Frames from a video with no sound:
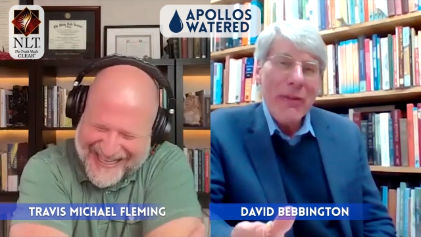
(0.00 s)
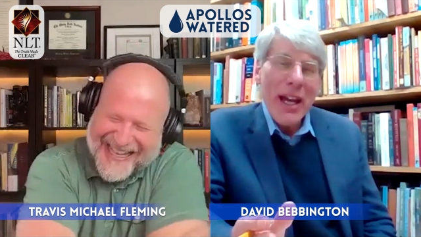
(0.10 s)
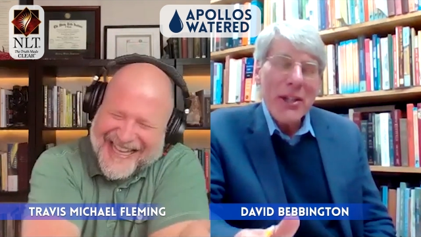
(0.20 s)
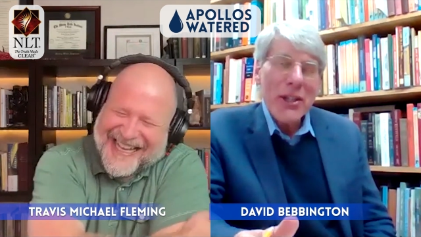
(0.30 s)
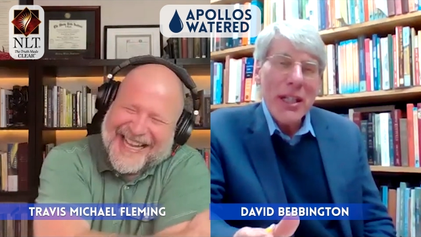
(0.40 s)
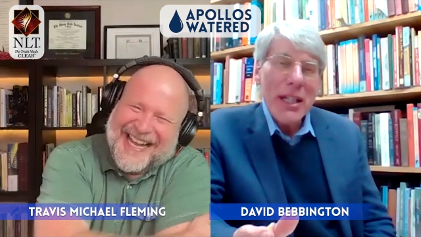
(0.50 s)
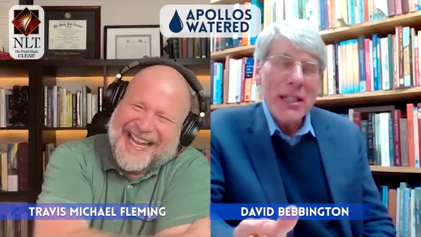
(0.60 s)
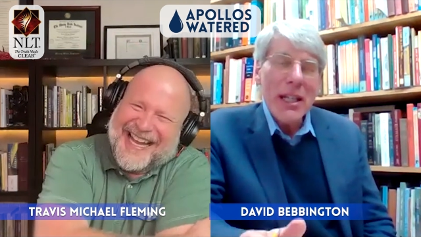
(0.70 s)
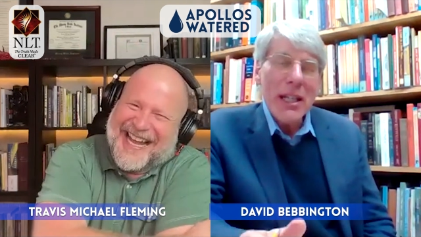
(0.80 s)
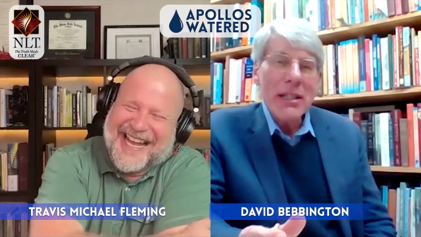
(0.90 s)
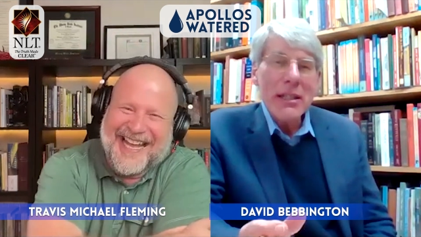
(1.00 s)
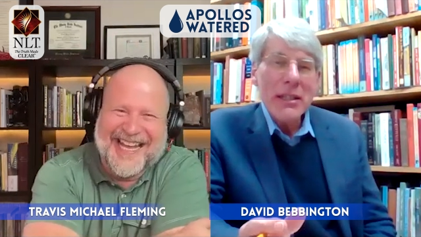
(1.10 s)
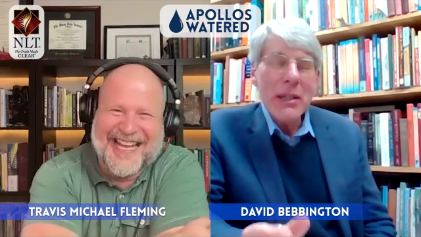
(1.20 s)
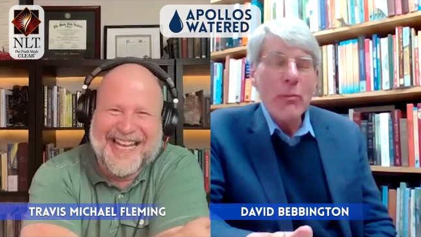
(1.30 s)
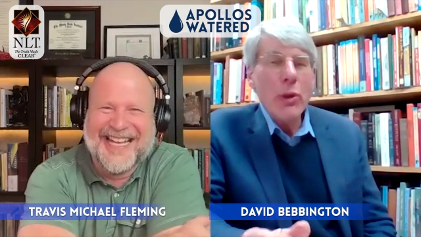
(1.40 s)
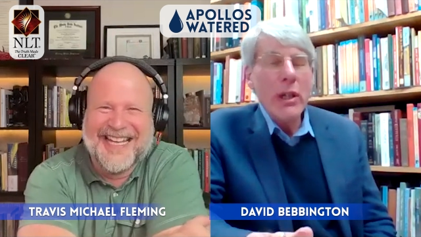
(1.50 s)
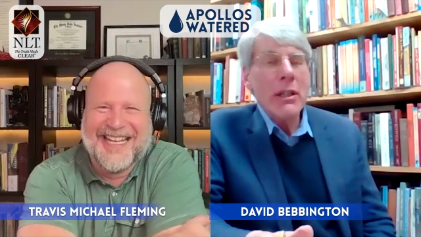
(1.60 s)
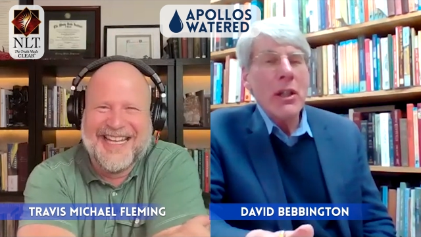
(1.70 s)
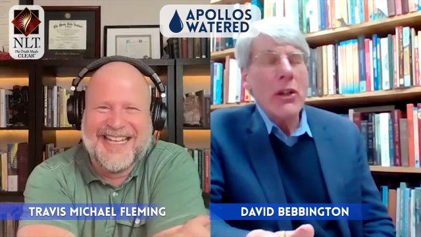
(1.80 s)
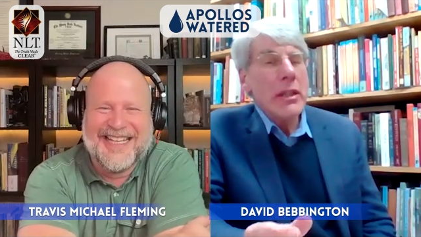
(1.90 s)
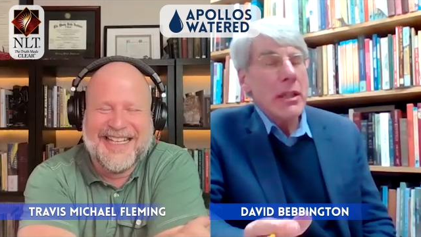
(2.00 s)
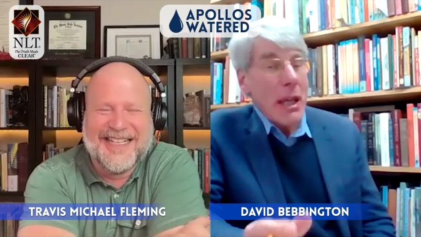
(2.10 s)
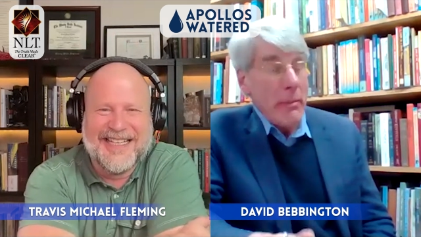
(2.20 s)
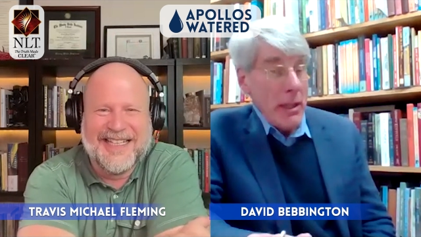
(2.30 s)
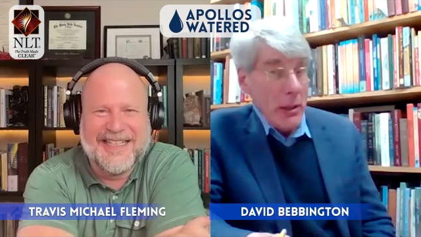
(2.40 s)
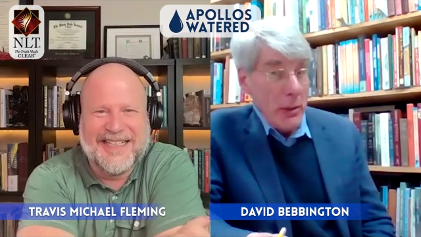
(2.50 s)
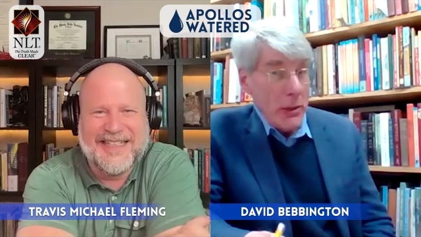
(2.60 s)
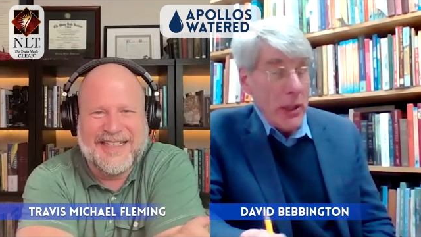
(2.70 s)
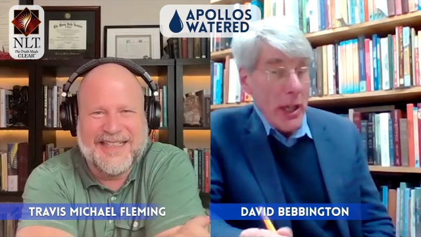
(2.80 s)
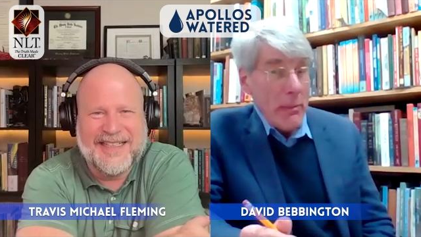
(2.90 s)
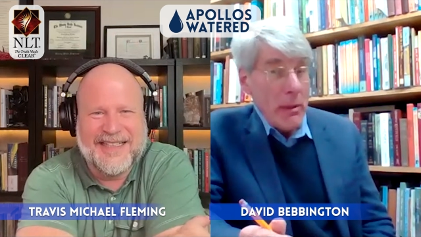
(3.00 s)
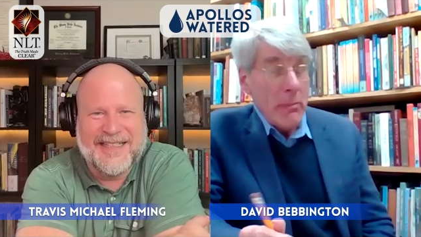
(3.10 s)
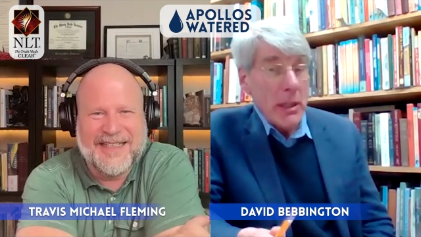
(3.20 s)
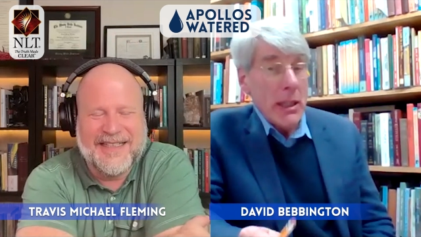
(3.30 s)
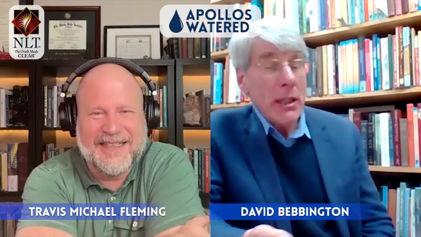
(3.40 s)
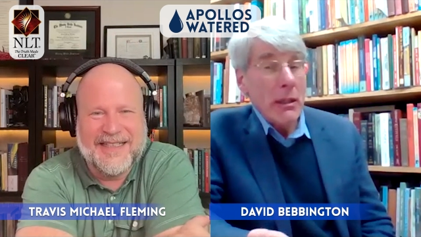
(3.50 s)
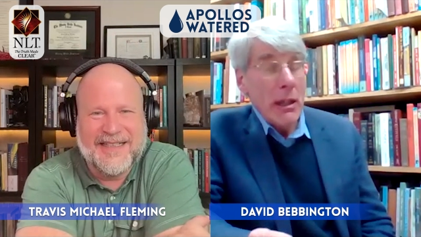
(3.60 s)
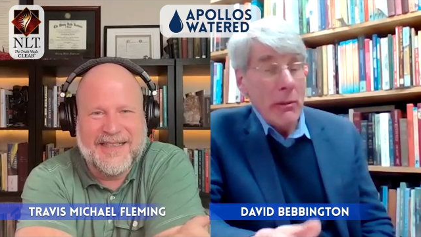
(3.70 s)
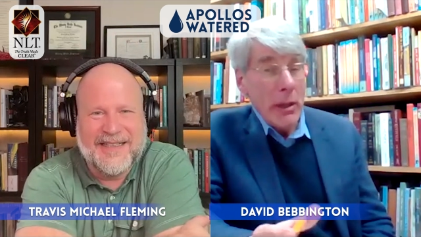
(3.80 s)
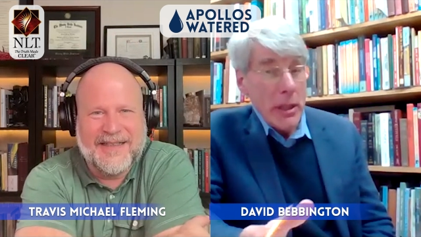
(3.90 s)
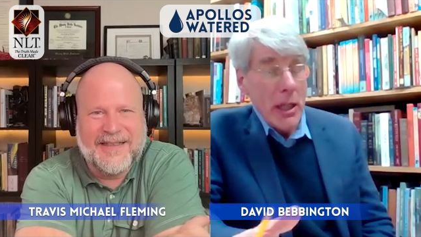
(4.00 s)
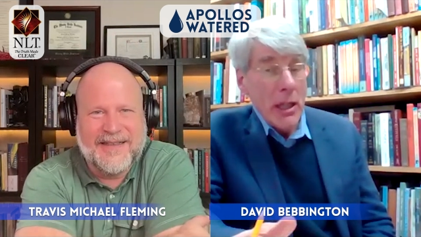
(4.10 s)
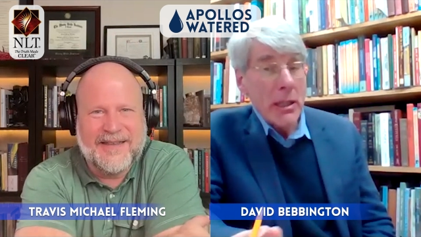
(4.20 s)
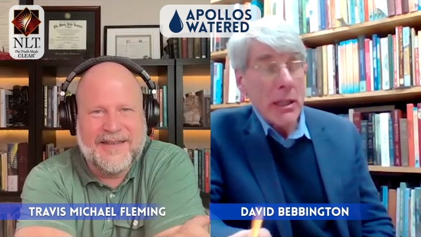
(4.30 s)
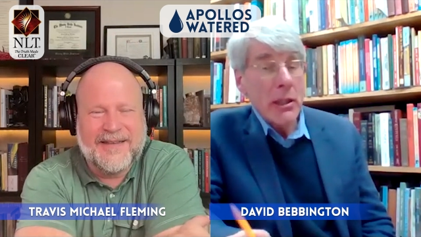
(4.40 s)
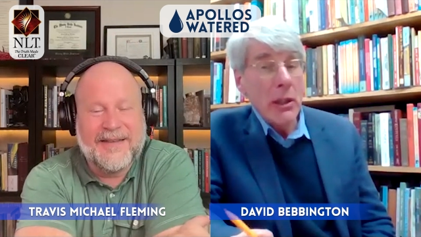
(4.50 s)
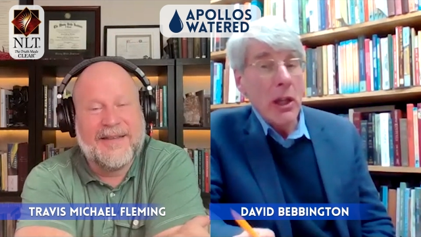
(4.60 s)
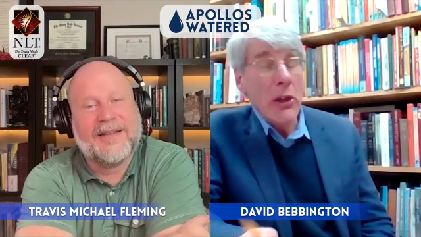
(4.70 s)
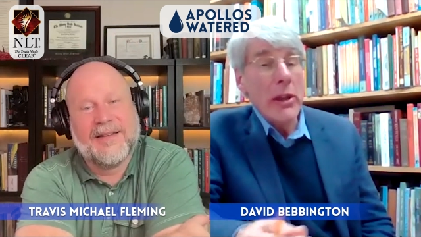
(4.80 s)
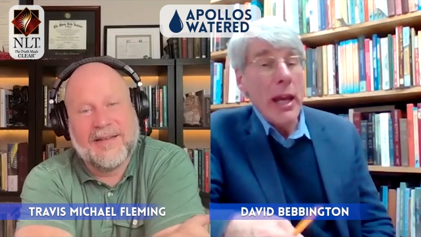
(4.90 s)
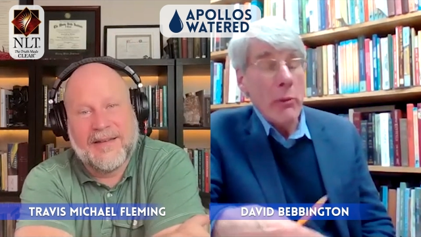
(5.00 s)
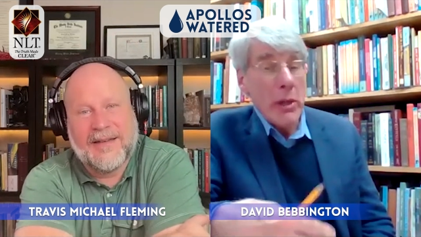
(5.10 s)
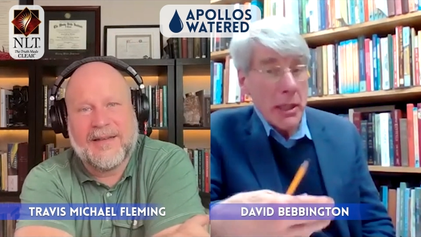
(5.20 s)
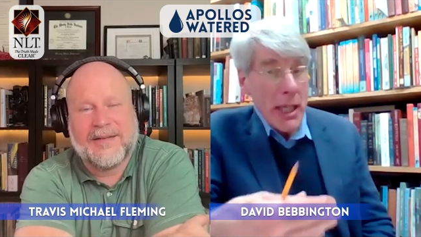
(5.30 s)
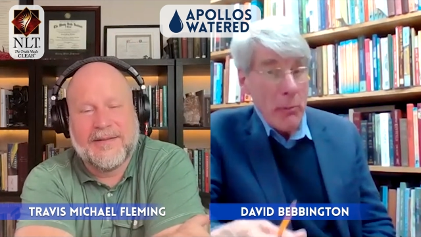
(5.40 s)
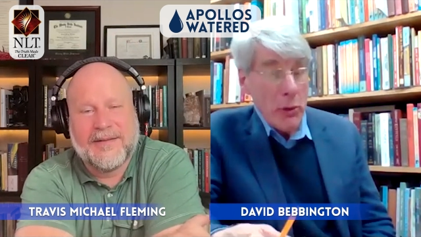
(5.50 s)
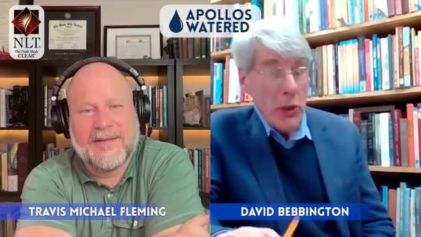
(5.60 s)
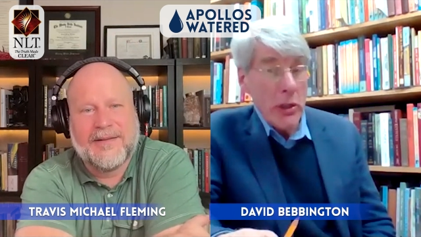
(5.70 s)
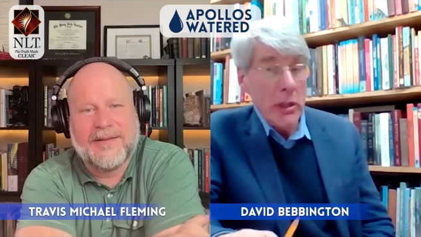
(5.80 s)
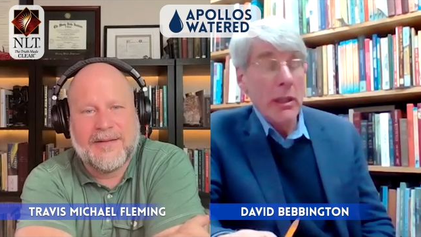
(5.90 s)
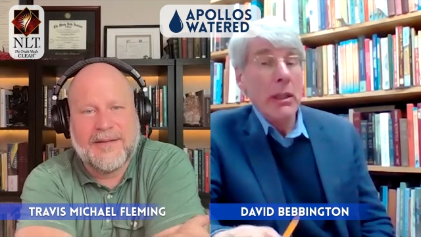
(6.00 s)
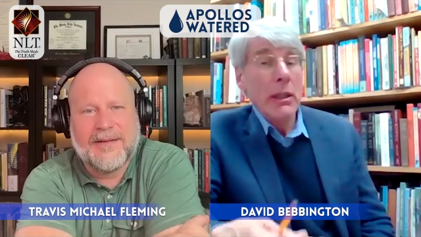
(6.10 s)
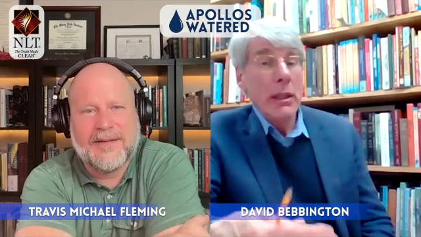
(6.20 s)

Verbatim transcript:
Speaker 1: have actually done some work on the Seminole tribe in particular. I wrote an article on their reception